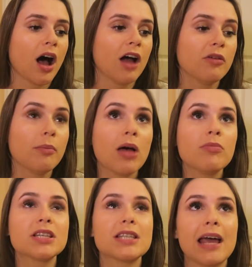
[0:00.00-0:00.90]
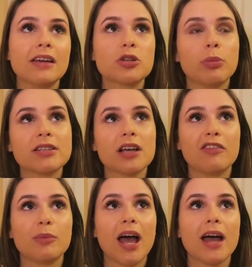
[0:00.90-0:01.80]
I remember saying to
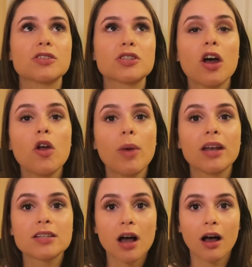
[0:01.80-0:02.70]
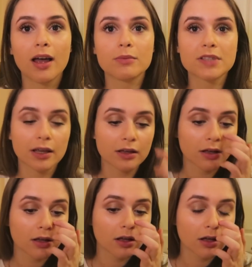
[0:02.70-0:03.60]
myself in my head so many times, like,
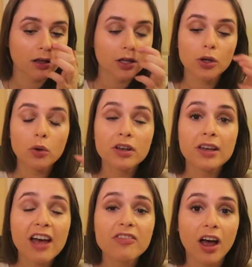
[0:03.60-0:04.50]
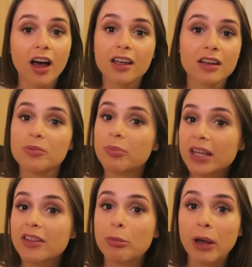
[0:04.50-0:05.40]
you're never gonna
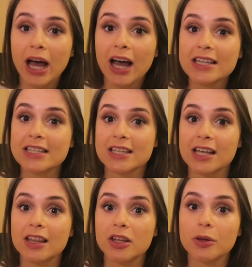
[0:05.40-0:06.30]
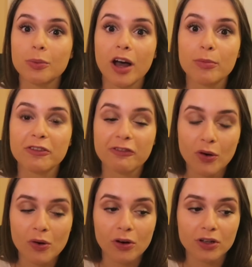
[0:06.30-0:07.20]
be the person that you were
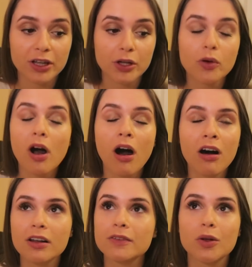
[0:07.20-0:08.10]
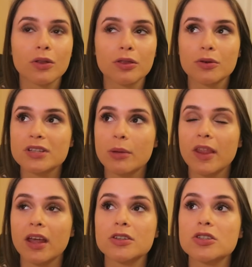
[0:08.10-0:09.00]
before. You can't have gone through
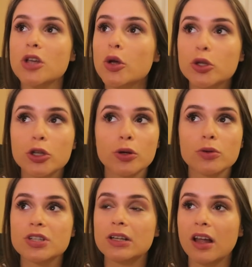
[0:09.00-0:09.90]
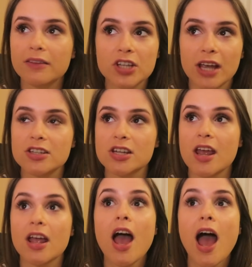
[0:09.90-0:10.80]
something so huge and
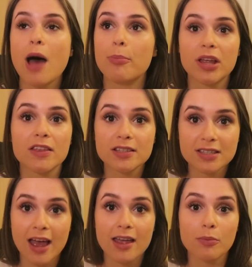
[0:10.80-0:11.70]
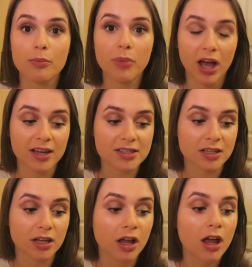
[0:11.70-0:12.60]
life-changing and be the same
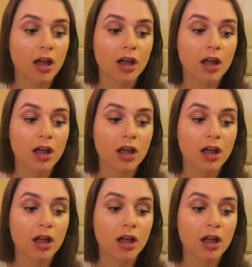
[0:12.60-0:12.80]
person.